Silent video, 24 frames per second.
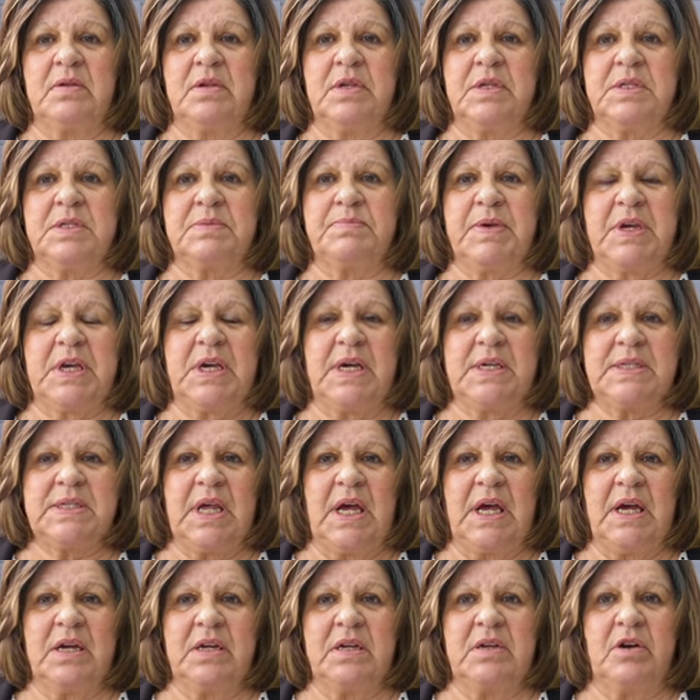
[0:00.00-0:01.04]
It's because
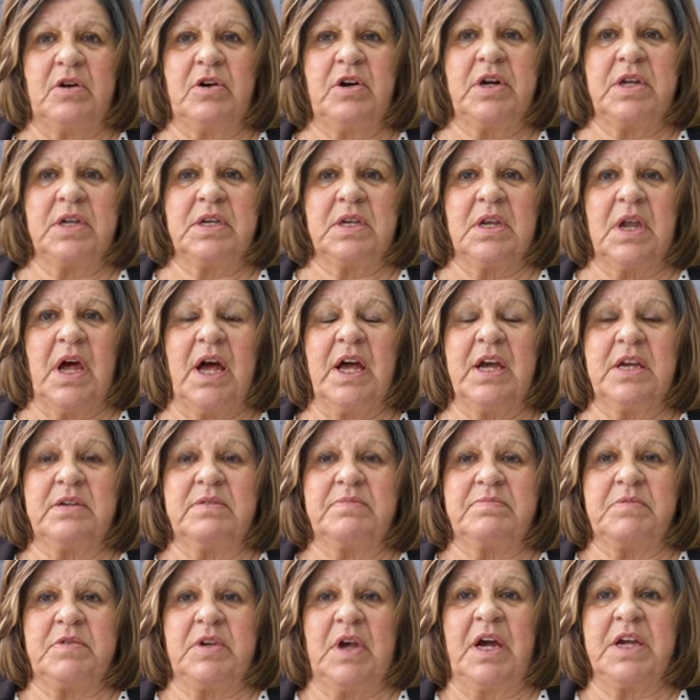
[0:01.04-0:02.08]
I heard it. I
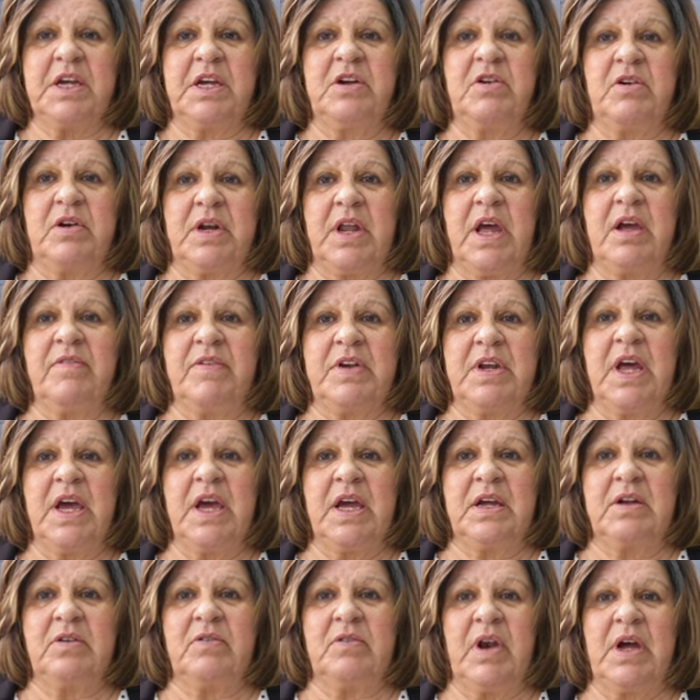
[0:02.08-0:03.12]
I hear it every
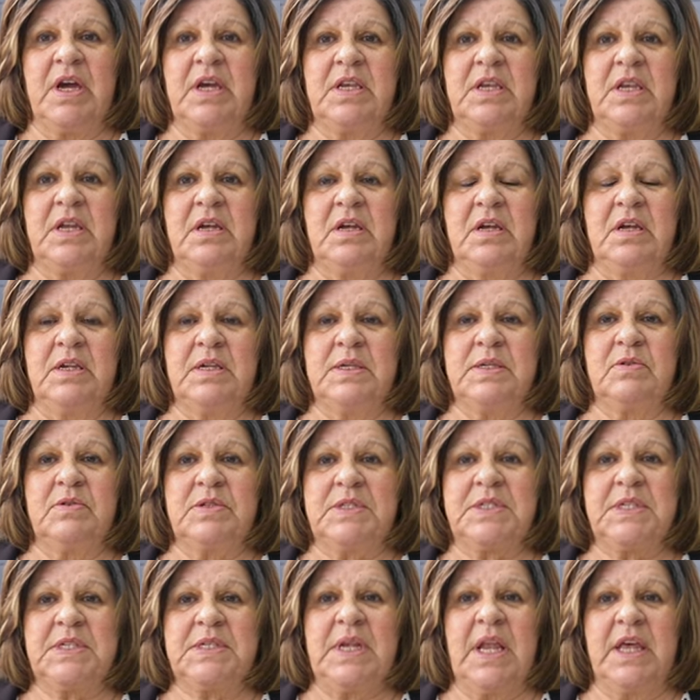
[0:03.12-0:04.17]
day, right? So
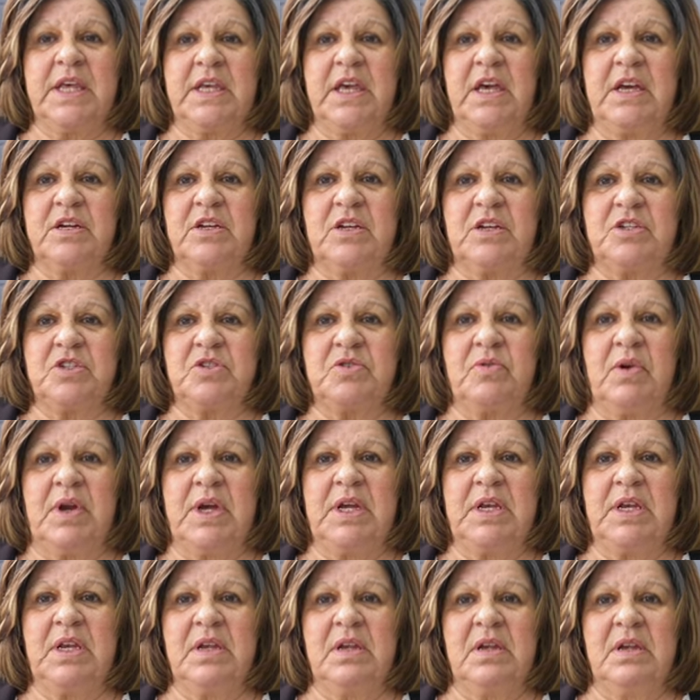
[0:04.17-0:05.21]
it's just like English,
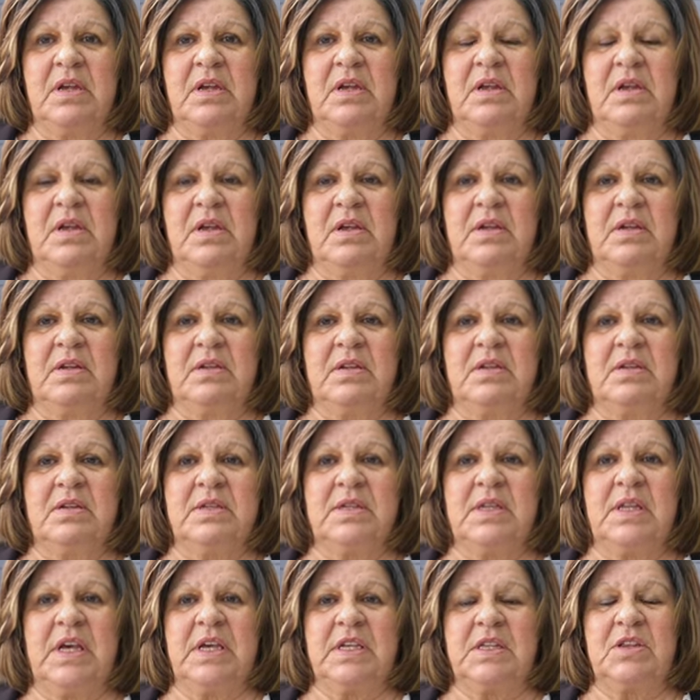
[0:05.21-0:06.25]
right?
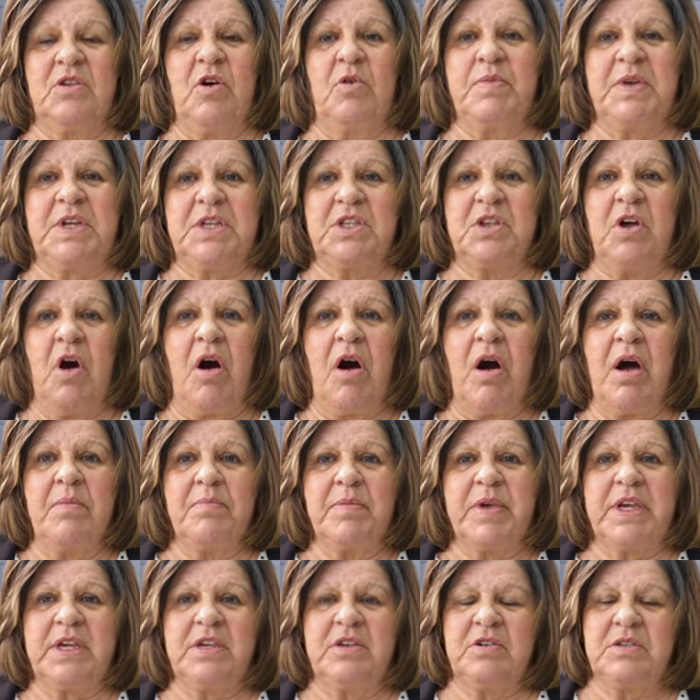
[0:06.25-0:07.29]
like nobody taught
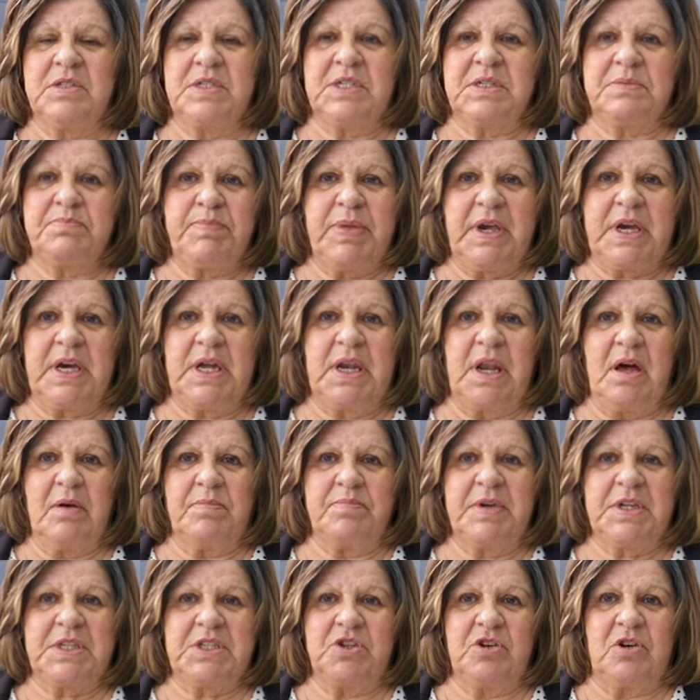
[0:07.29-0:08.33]
me. You just pick it
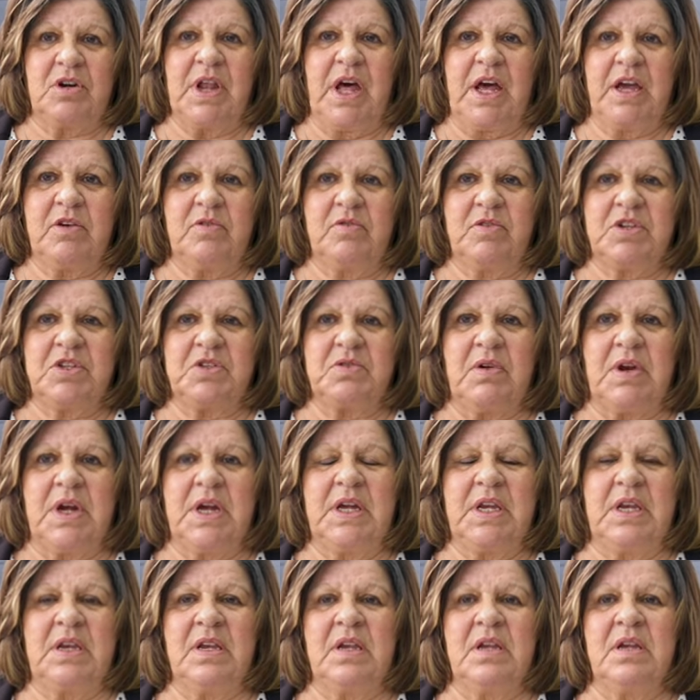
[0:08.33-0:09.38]
up. It's your language,
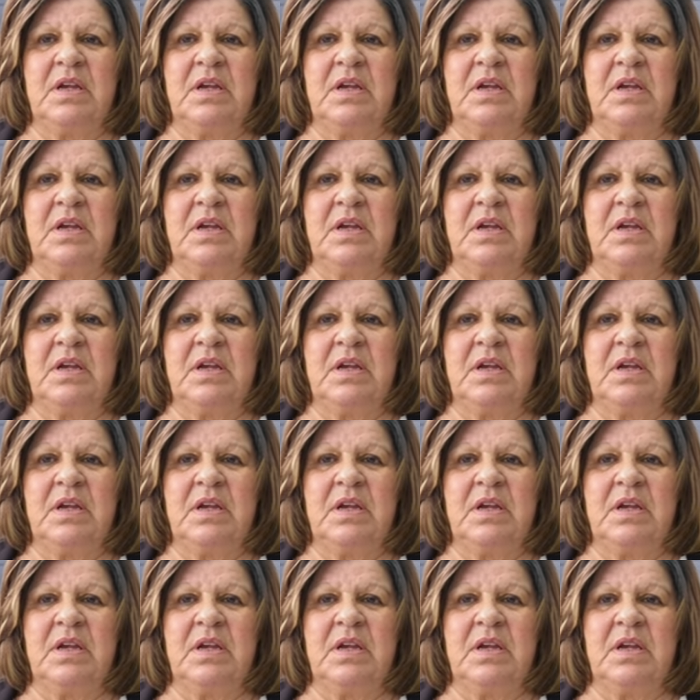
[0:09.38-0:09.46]
right?